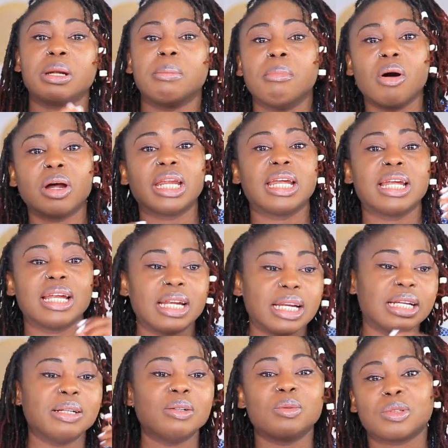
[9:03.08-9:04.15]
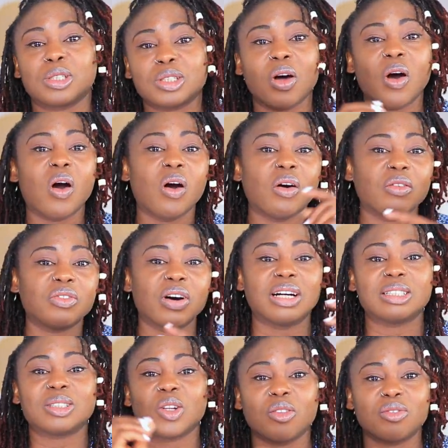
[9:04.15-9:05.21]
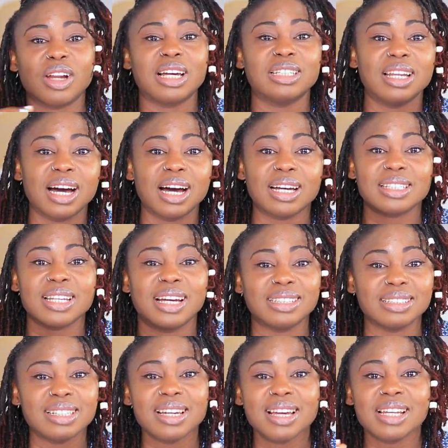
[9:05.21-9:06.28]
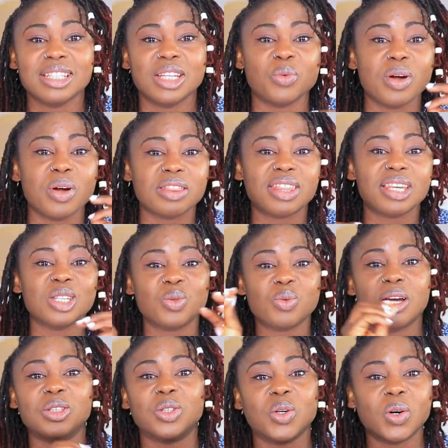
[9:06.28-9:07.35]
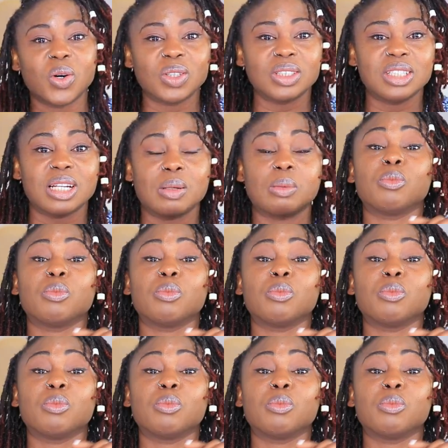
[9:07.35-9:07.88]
with the money stuff and stuff like that, and the way things were done